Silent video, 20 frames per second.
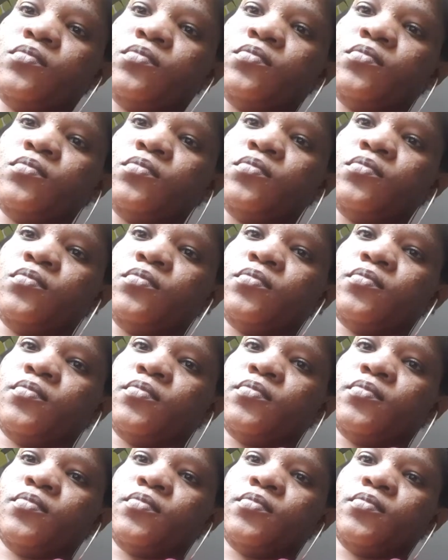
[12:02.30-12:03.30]
I'm gonna show.
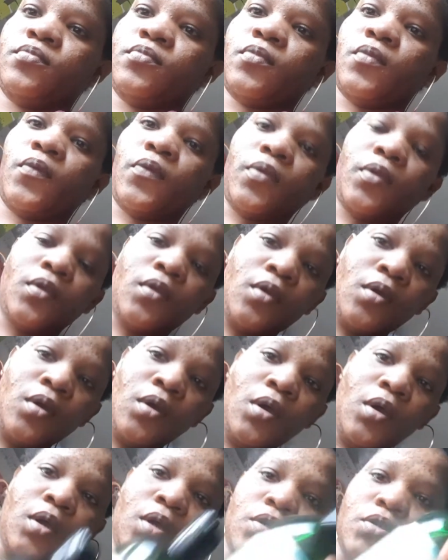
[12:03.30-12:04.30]

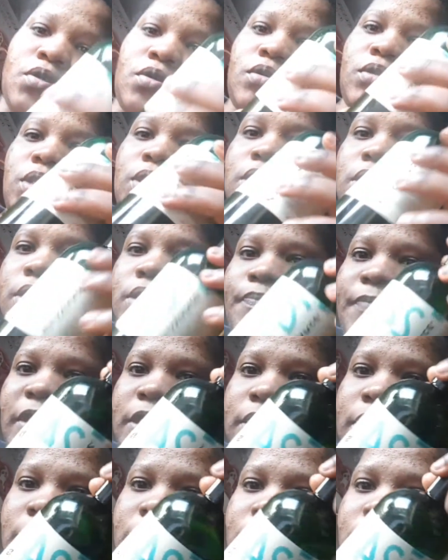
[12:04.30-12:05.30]
So this is
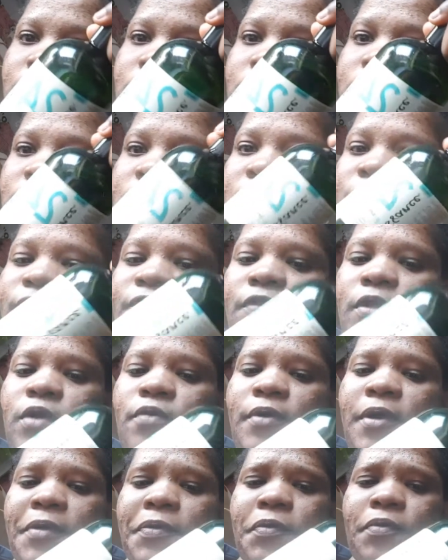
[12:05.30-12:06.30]
the
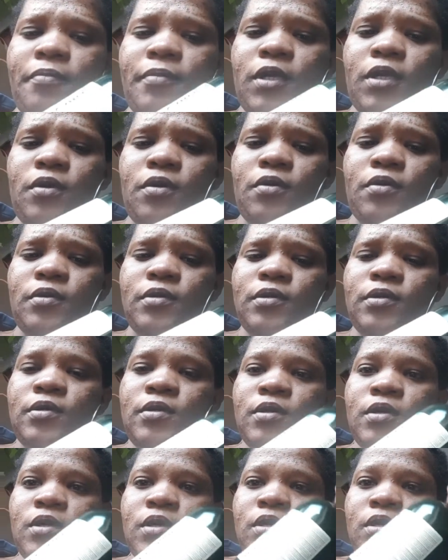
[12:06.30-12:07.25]
sunflower I normally use.